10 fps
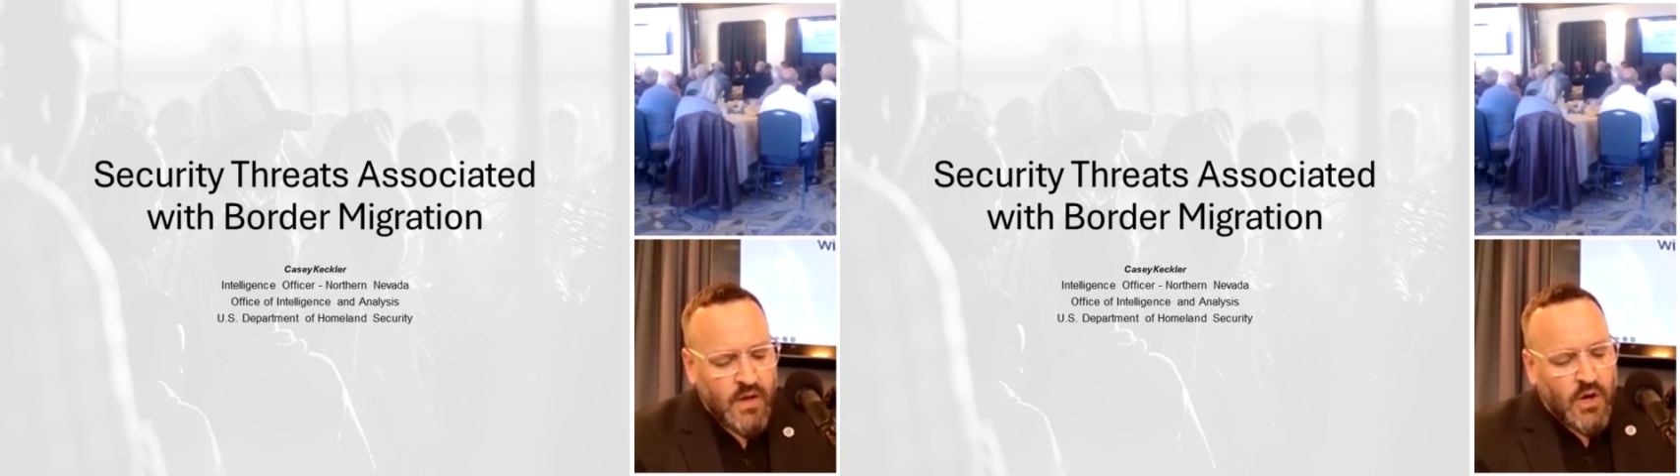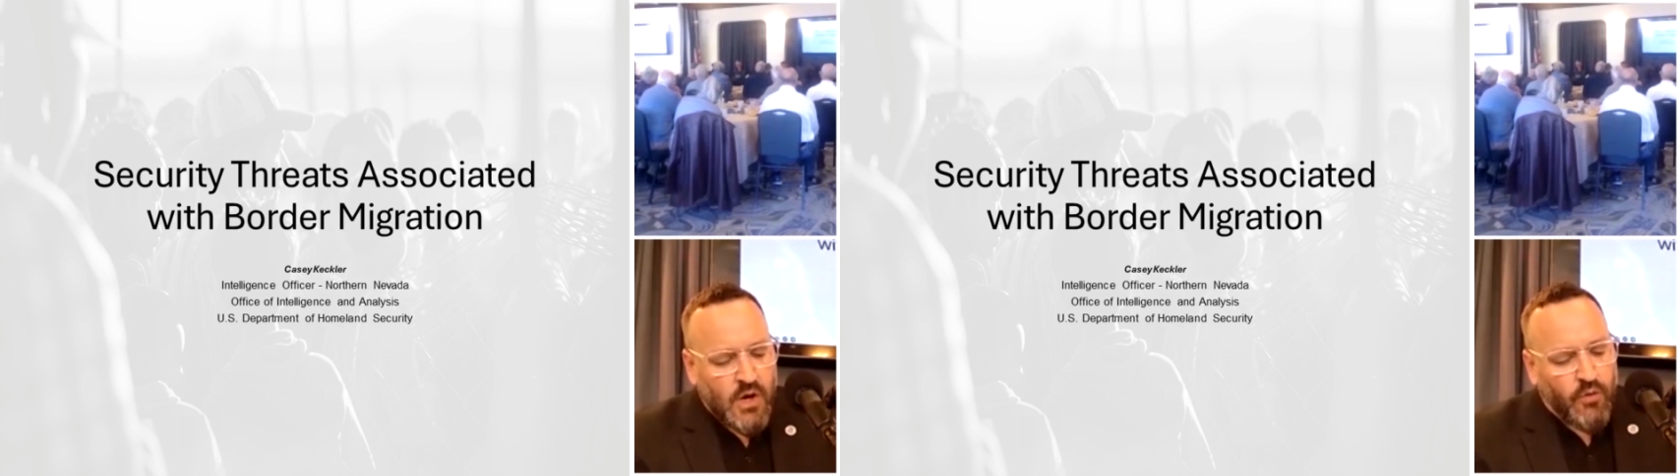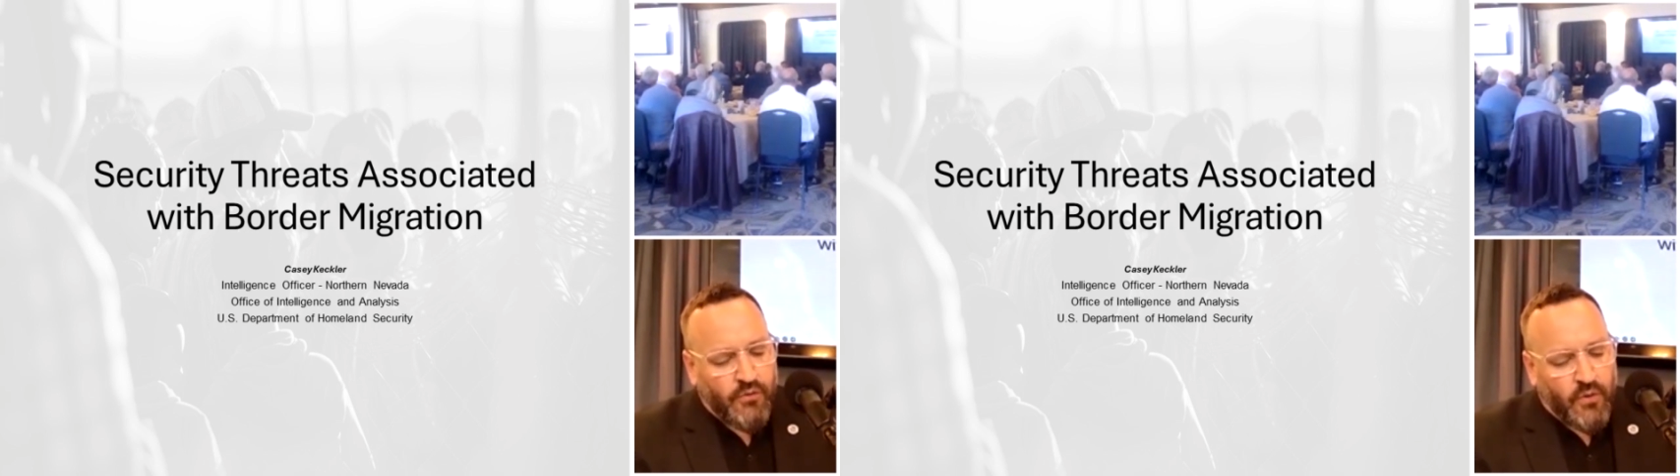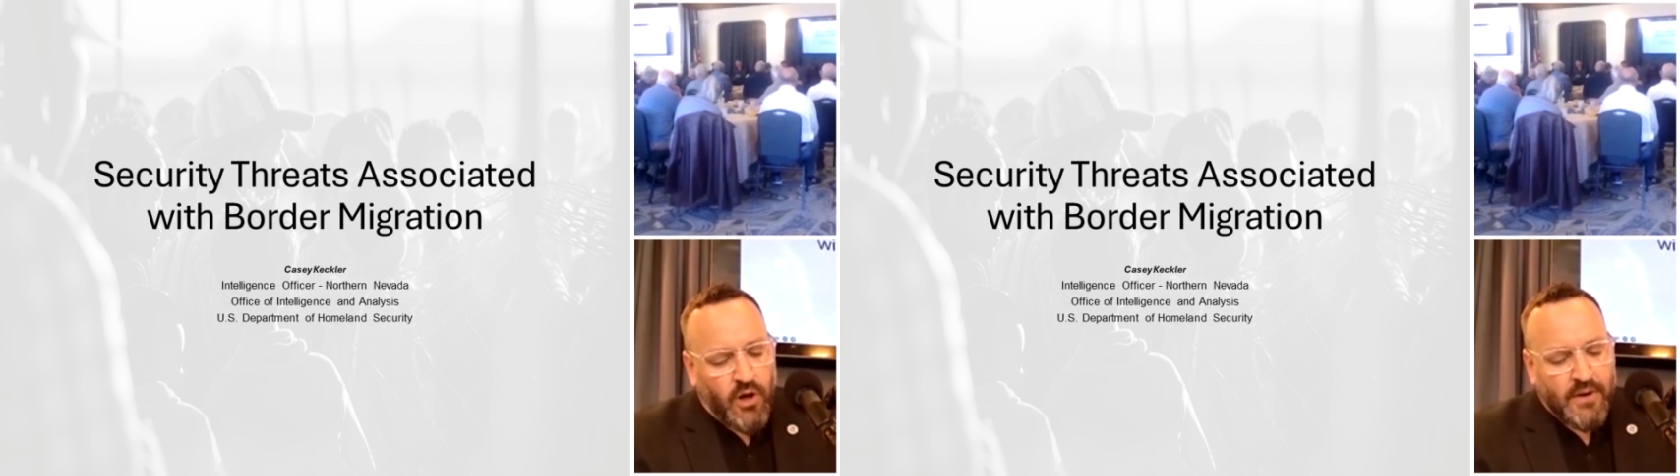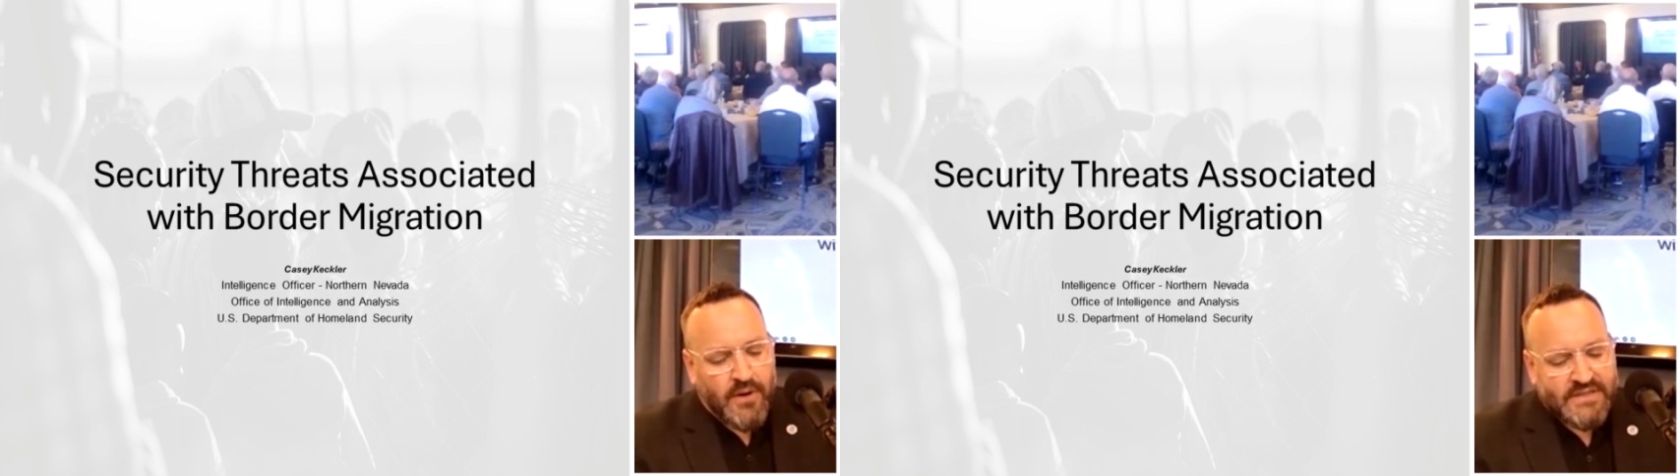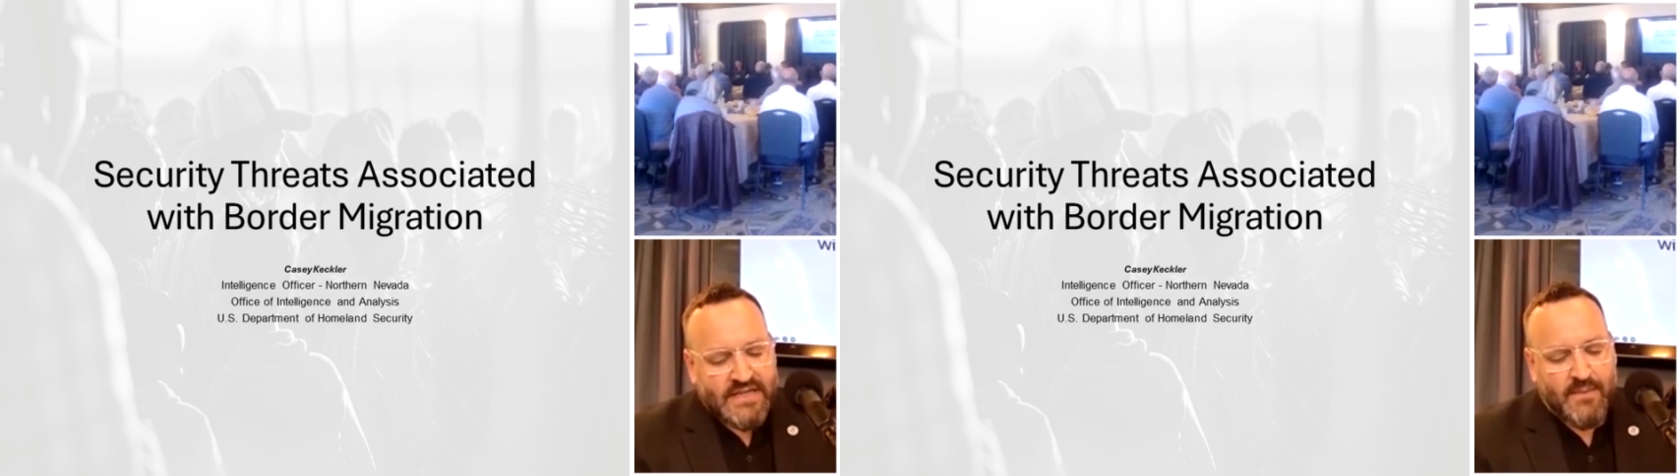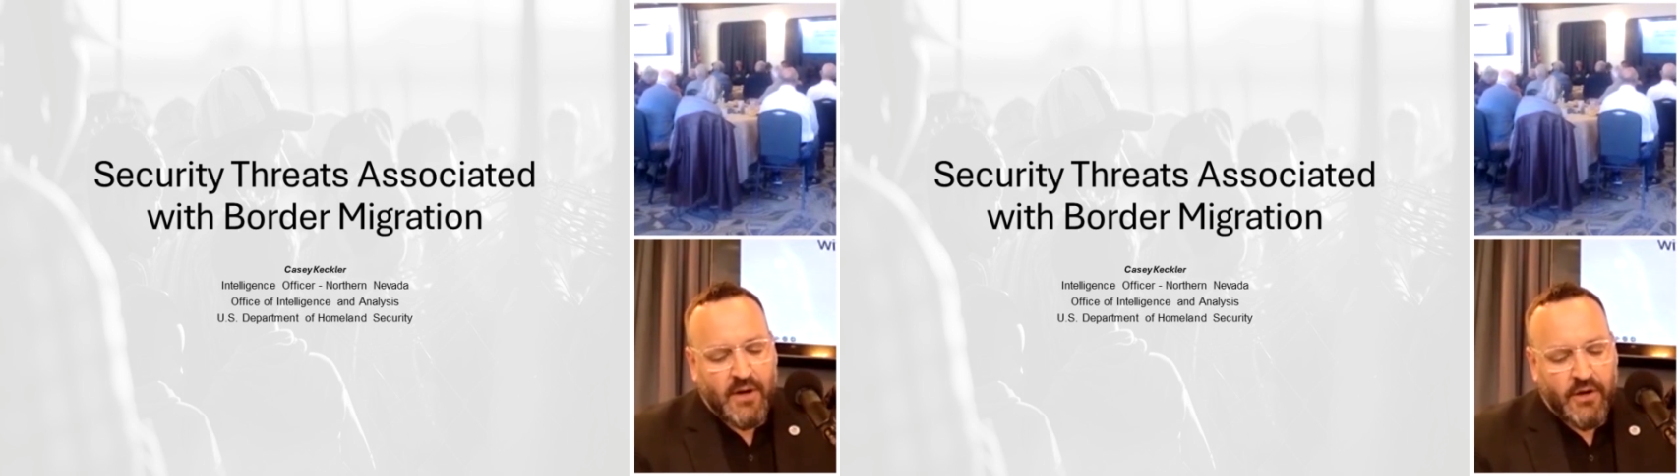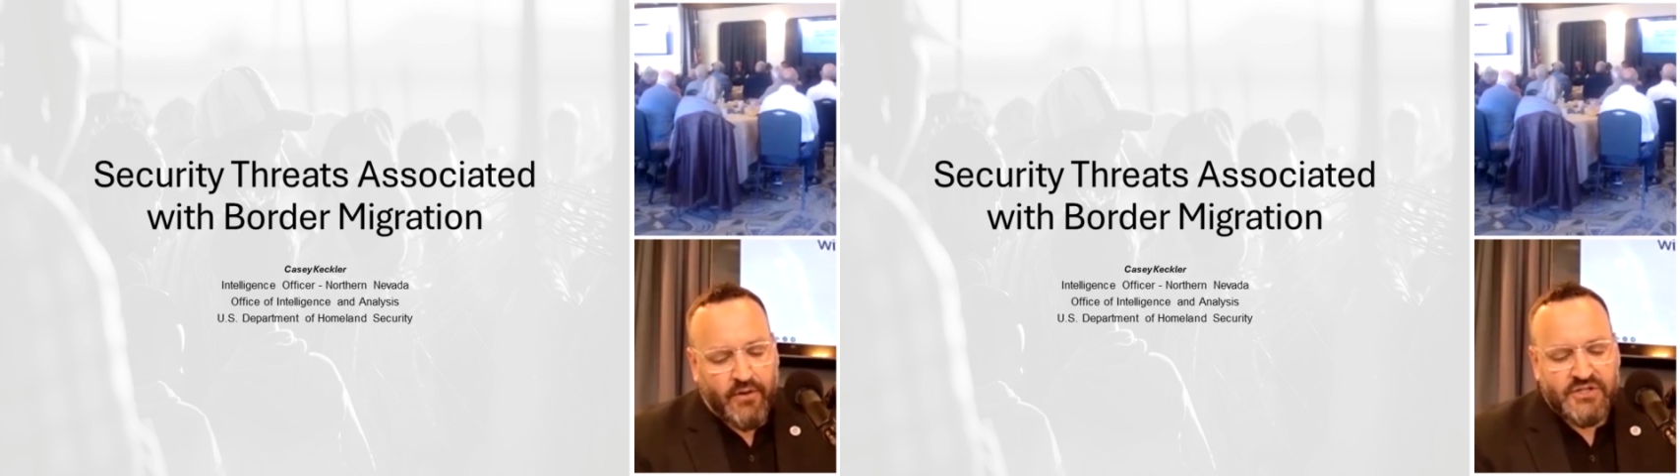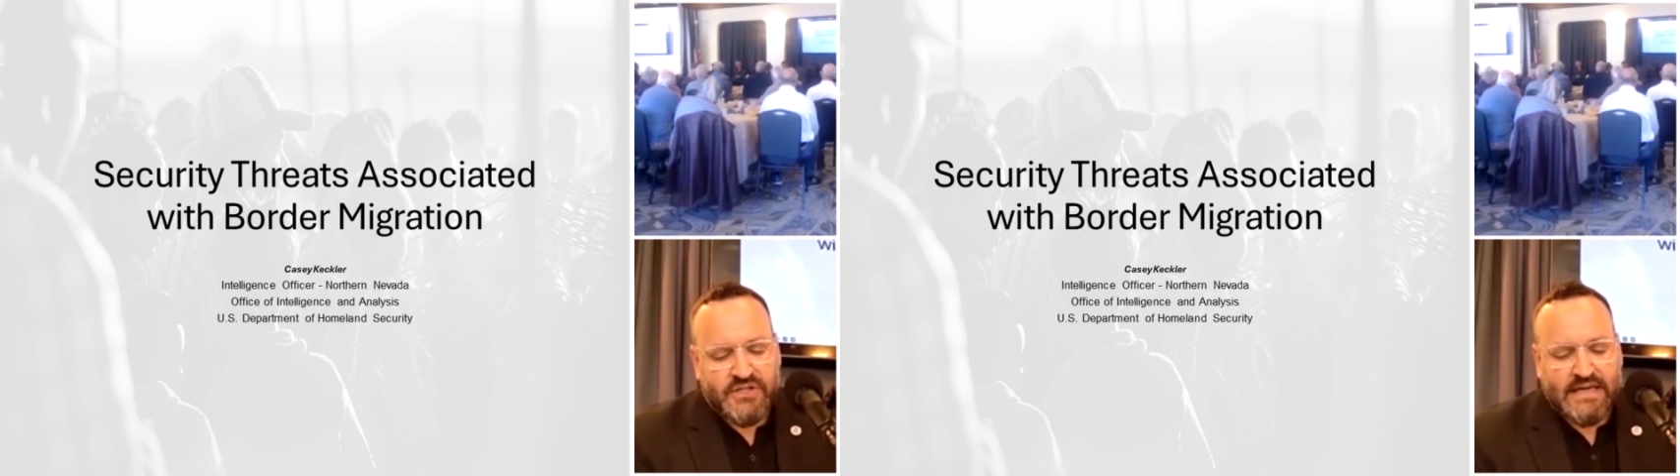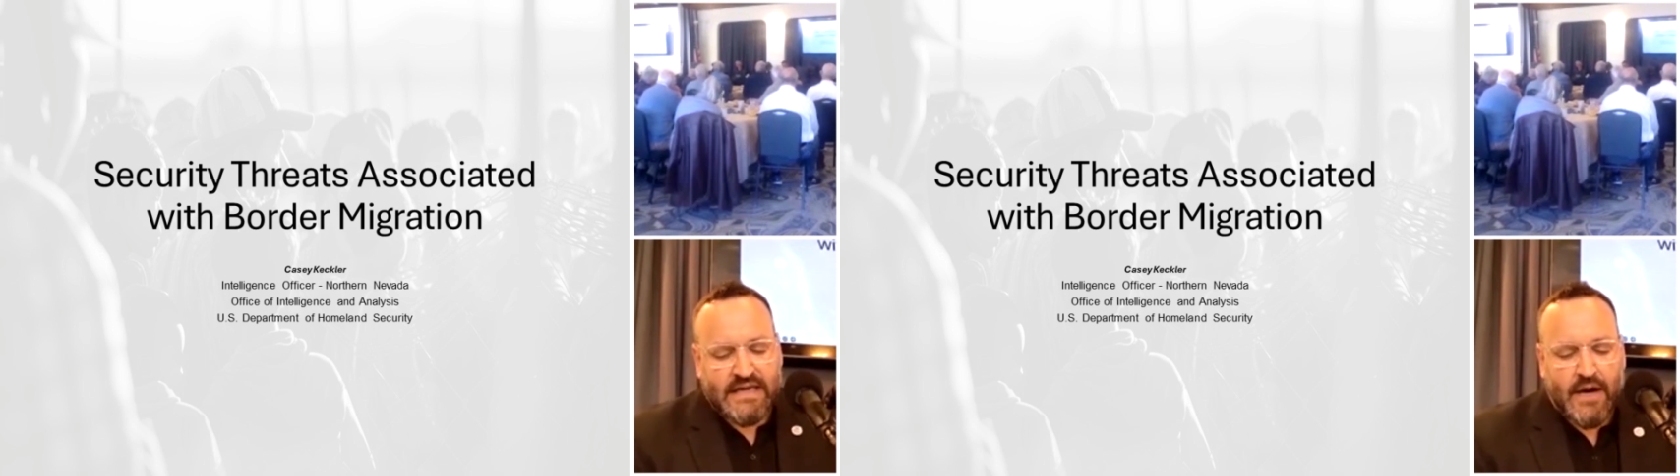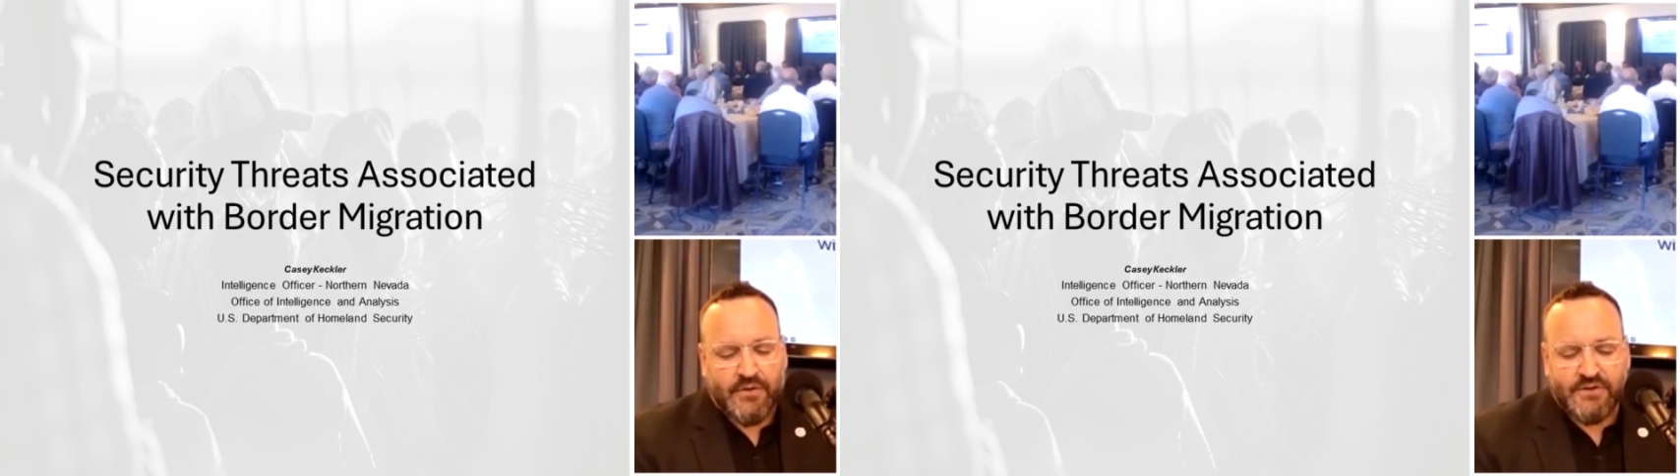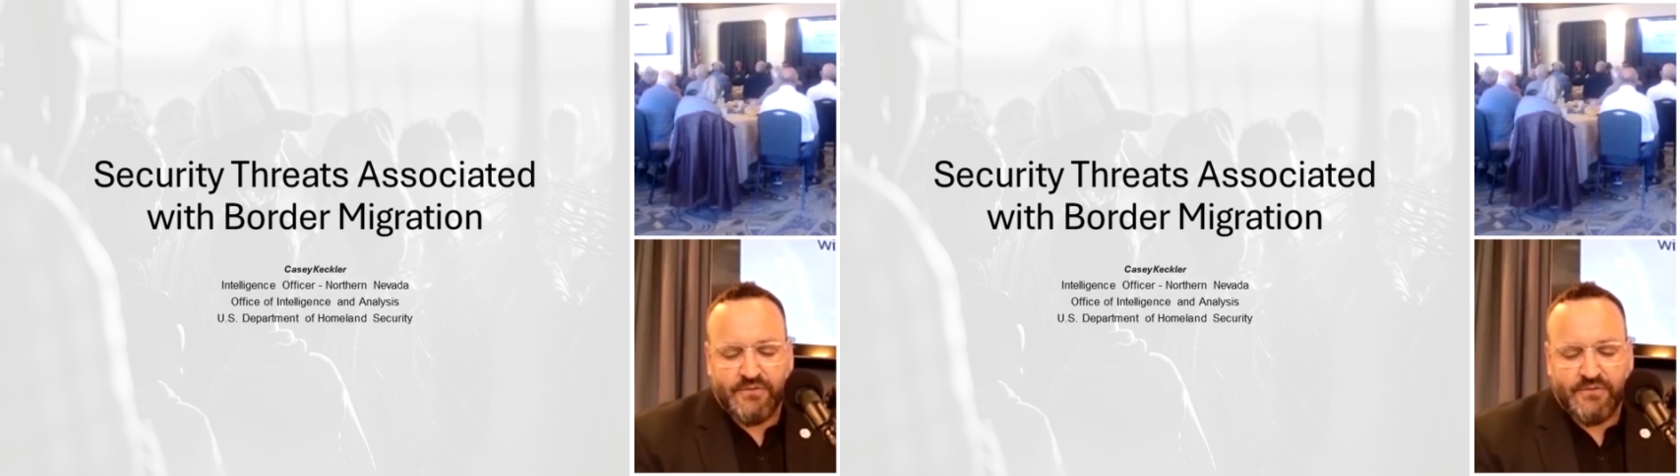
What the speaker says: Overall, maritime migration encounters in